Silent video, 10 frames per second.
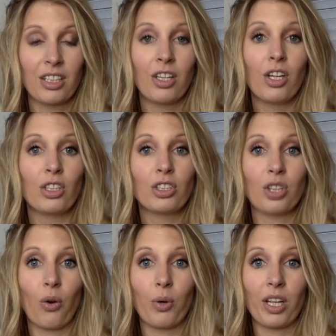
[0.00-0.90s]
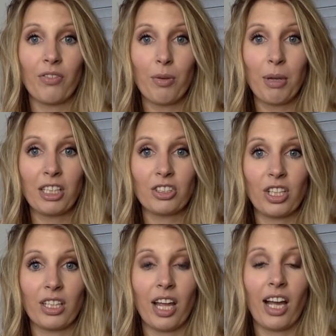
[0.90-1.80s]
So if a
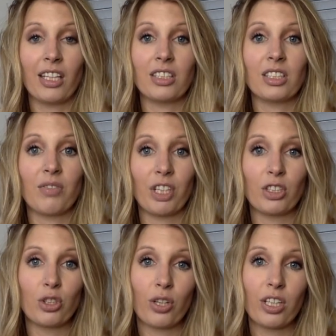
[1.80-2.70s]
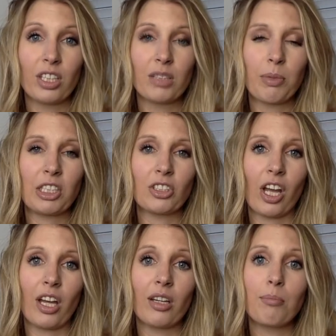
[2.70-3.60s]
patient has severe trochlear dysplasia,